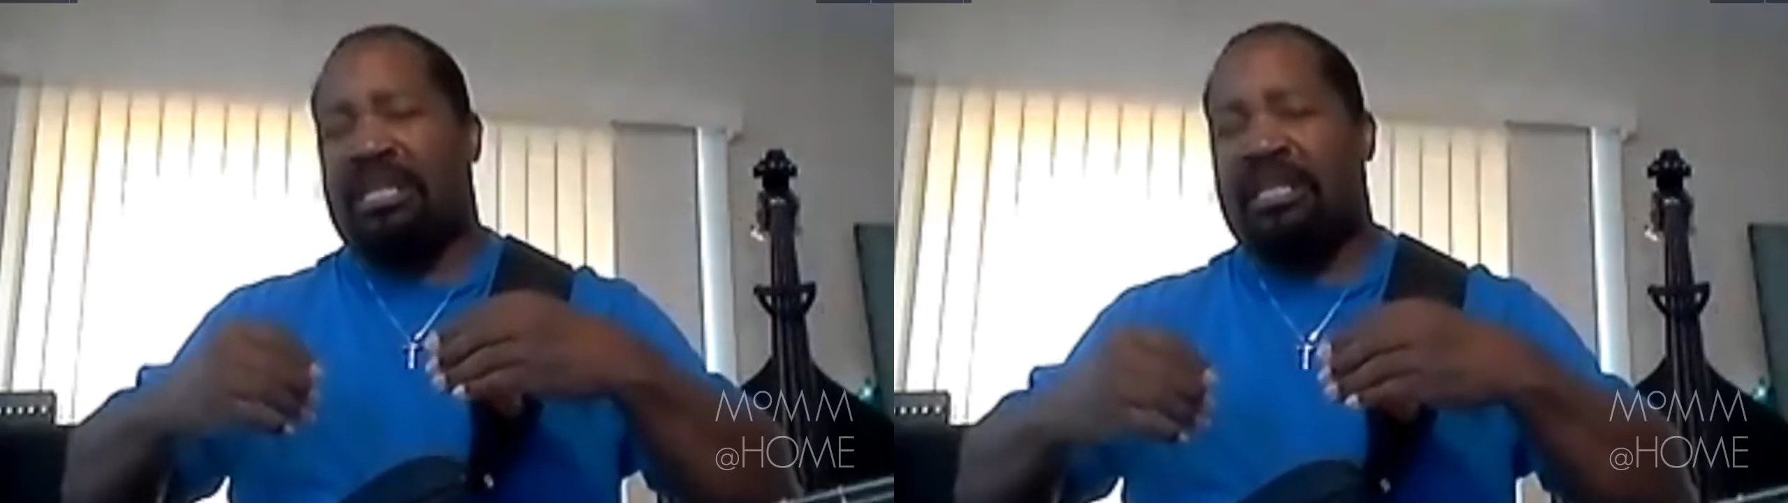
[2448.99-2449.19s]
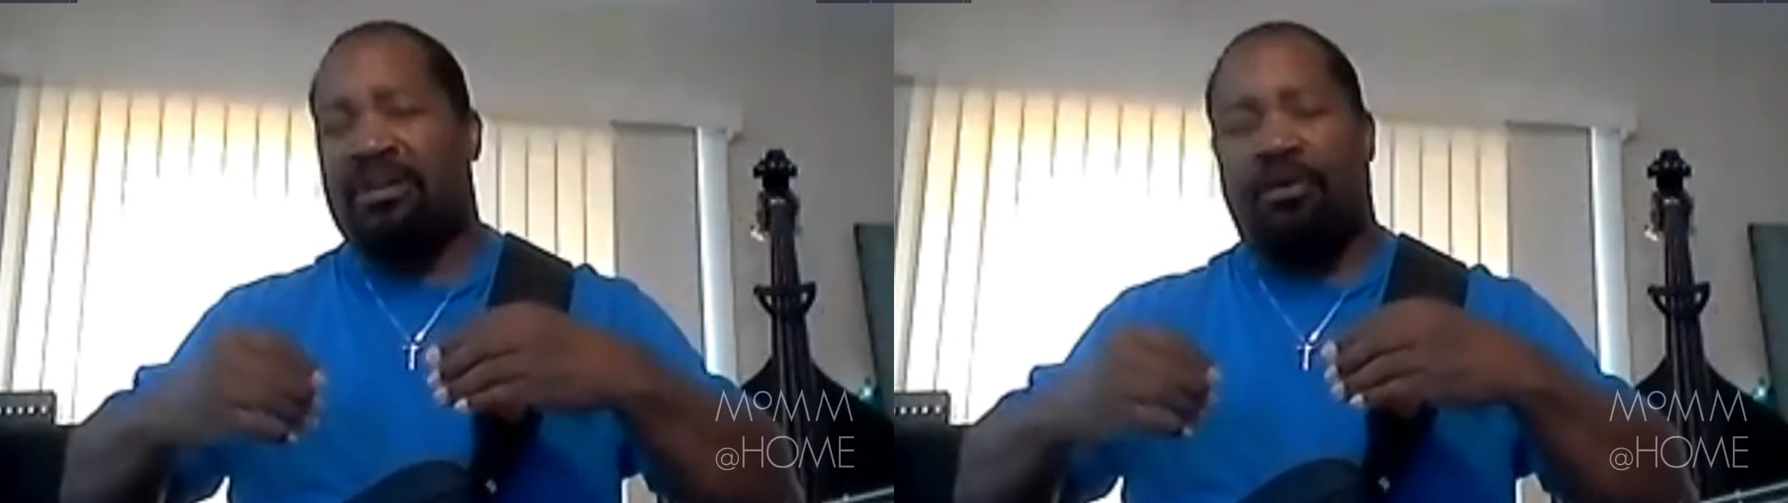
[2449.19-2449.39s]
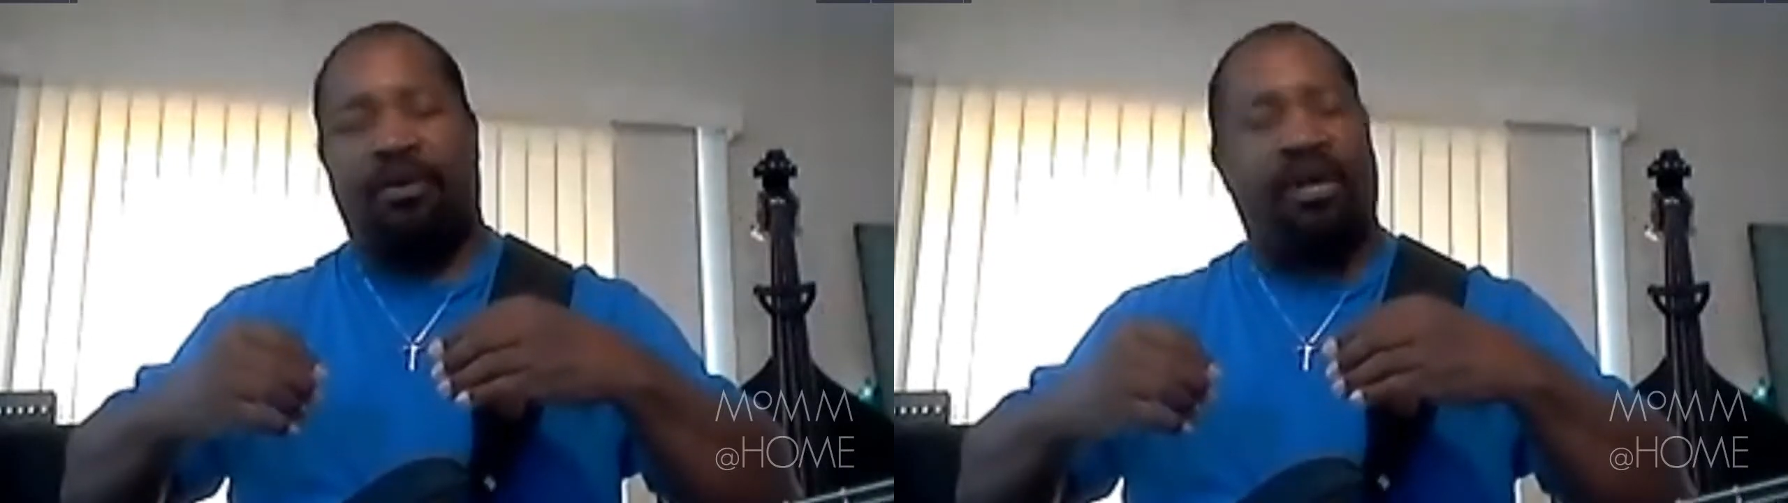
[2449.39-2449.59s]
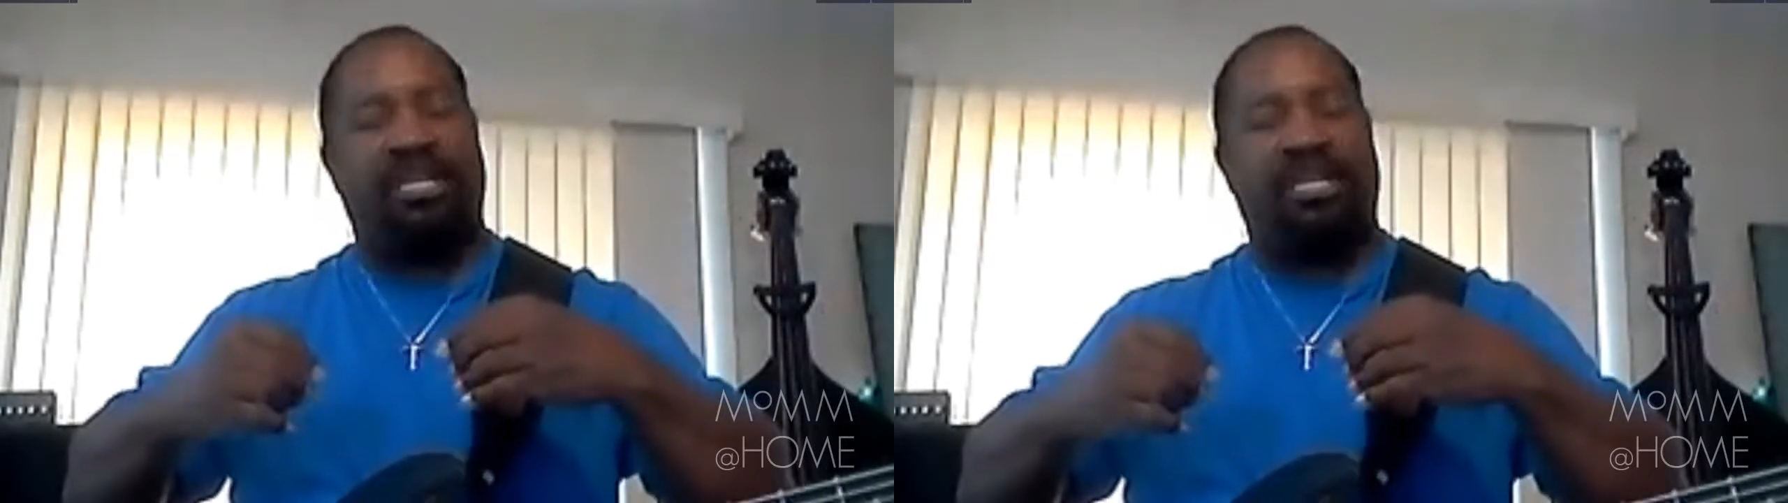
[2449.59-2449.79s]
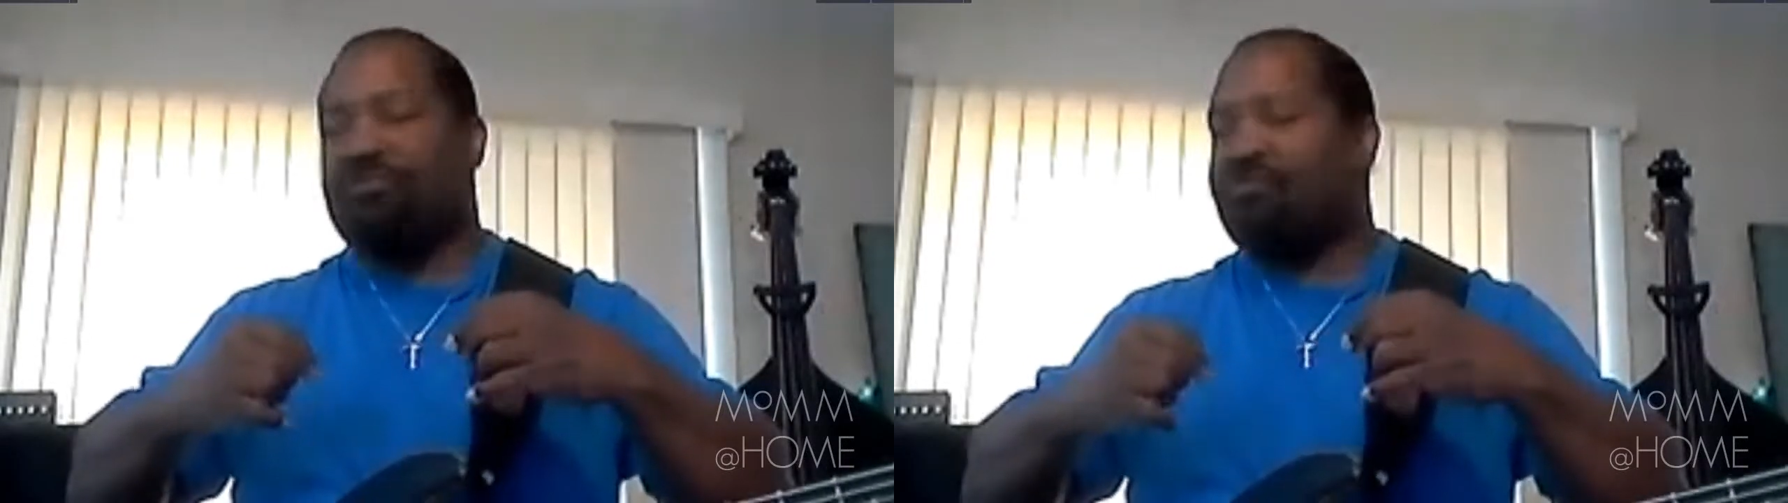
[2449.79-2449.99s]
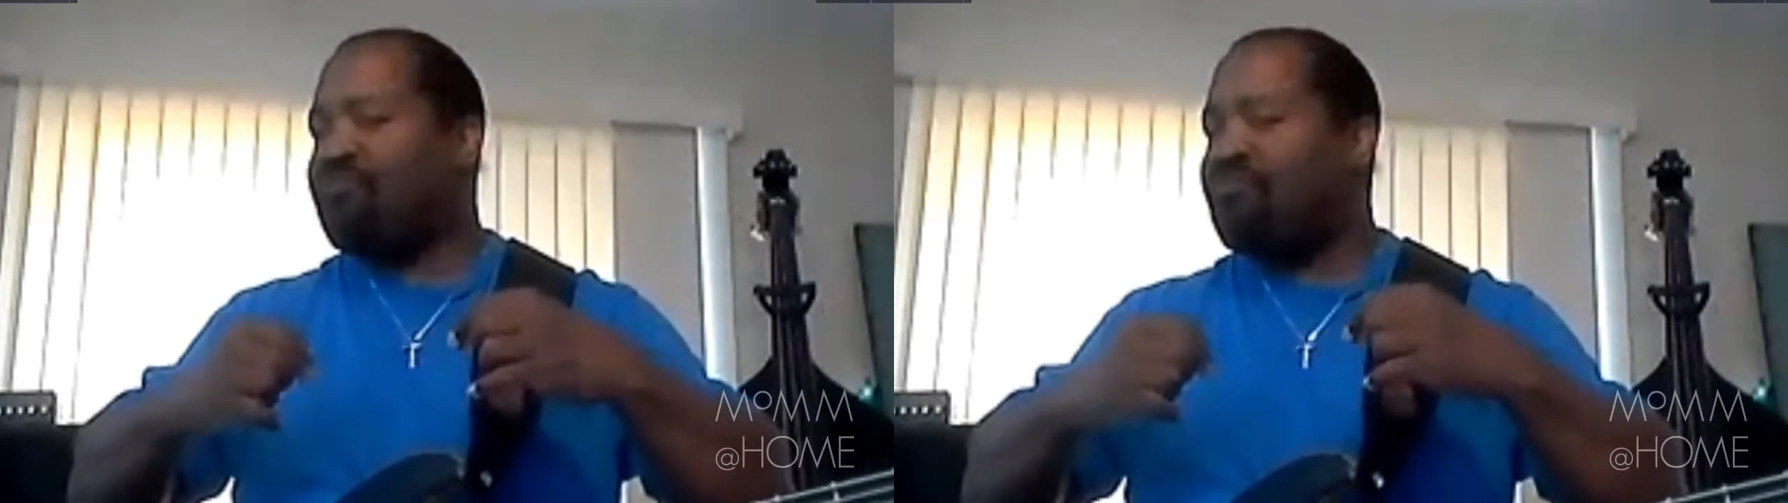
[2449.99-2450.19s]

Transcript: a little, and it's